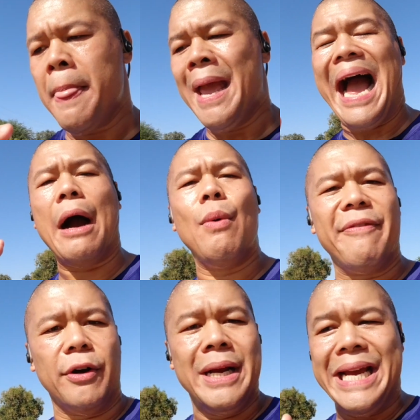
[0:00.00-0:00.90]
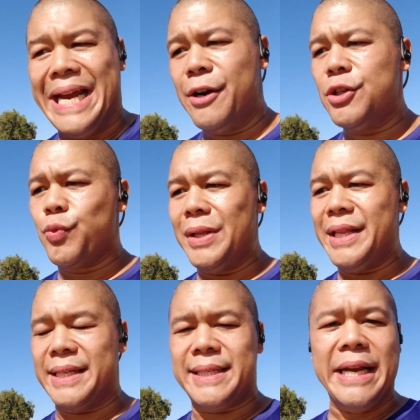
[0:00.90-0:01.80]
However, here's really the
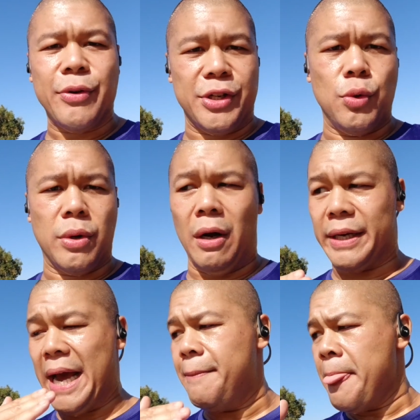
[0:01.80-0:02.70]
secret to it all, okay?